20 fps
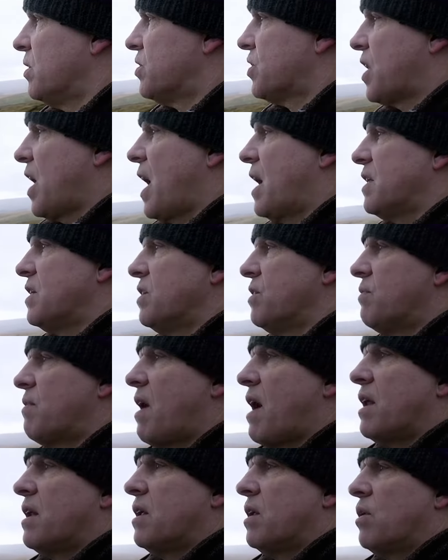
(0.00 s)
scouting
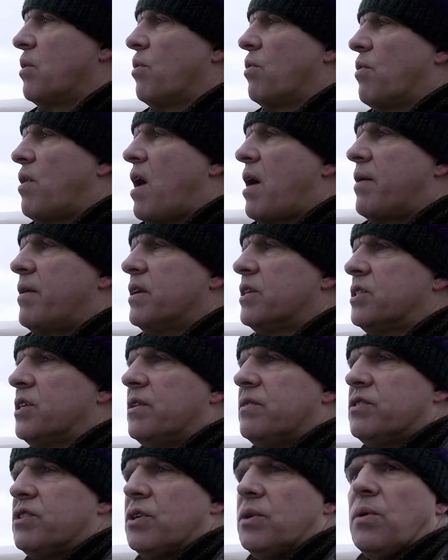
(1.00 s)
around in another area, see
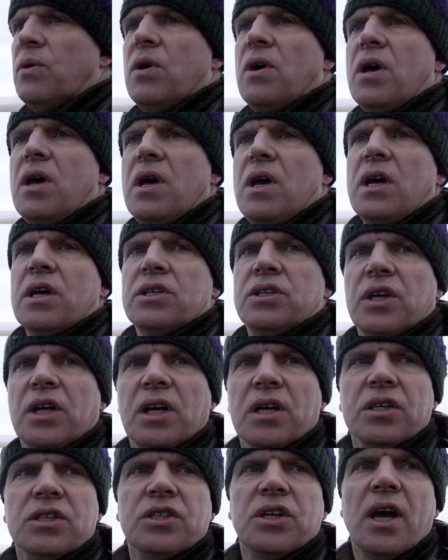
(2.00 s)
if she
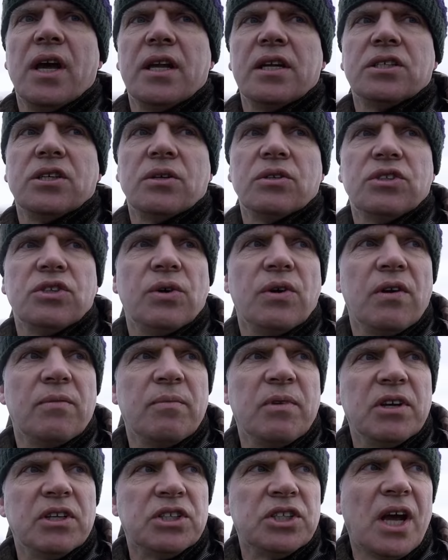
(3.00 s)
can see any, so she'll give
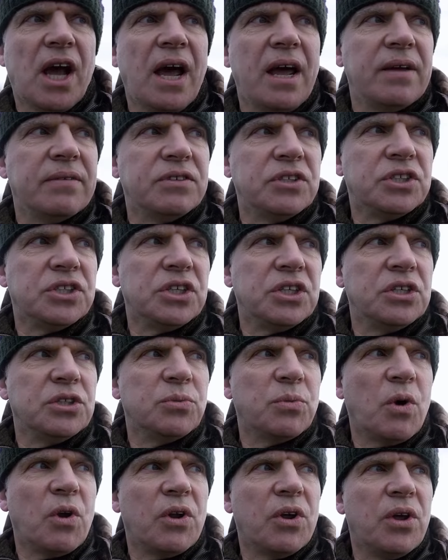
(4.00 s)
me a shout if she
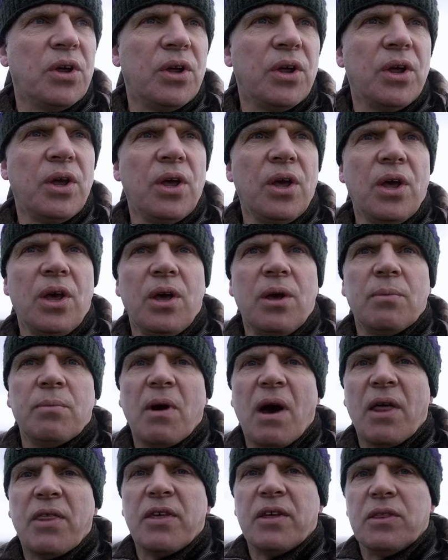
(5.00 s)
sees one.
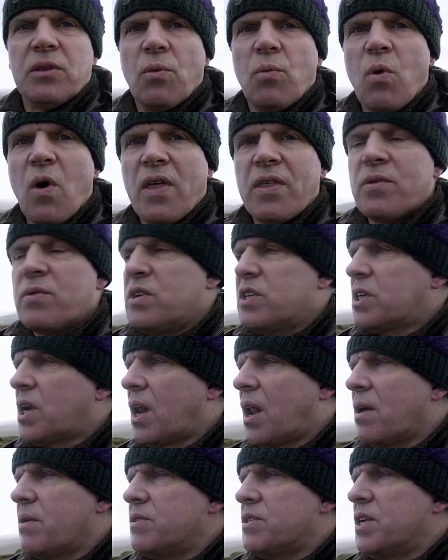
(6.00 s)
But I think the weather is
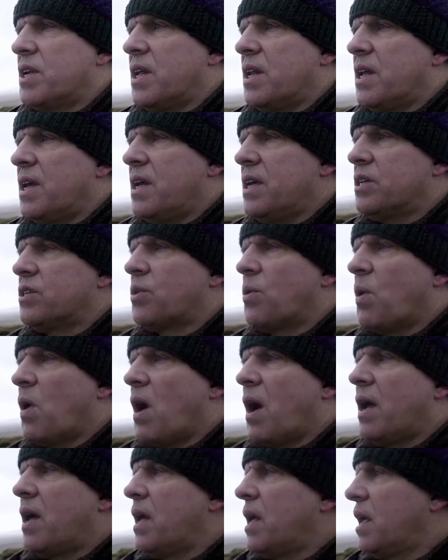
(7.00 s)
closing in. It is
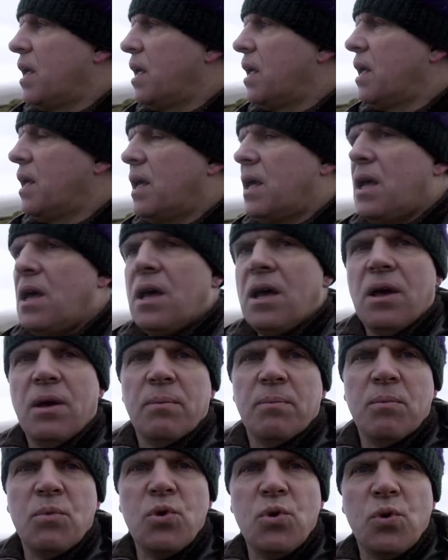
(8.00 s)
quite
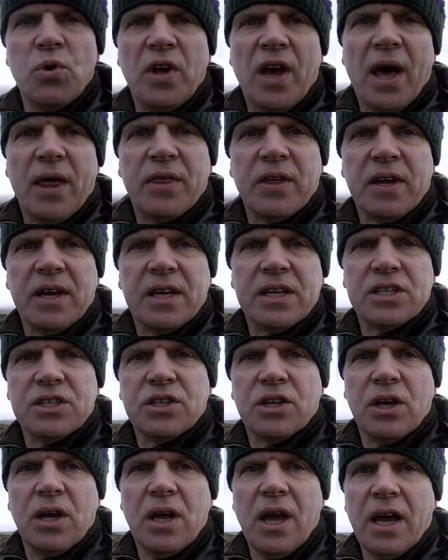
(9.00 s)
moody, I think is
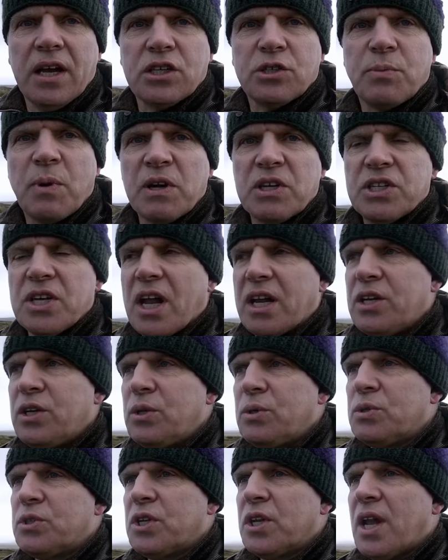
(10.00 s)
the expression I'd
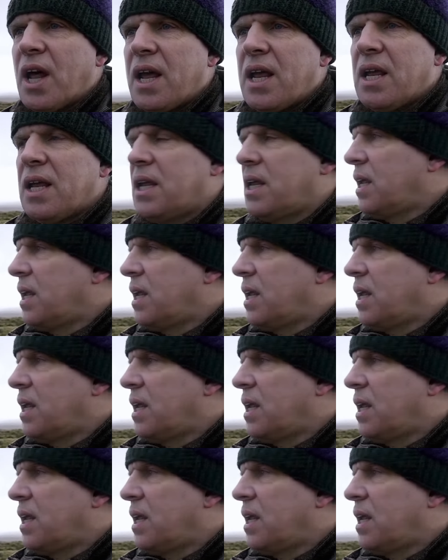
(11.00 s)
use today.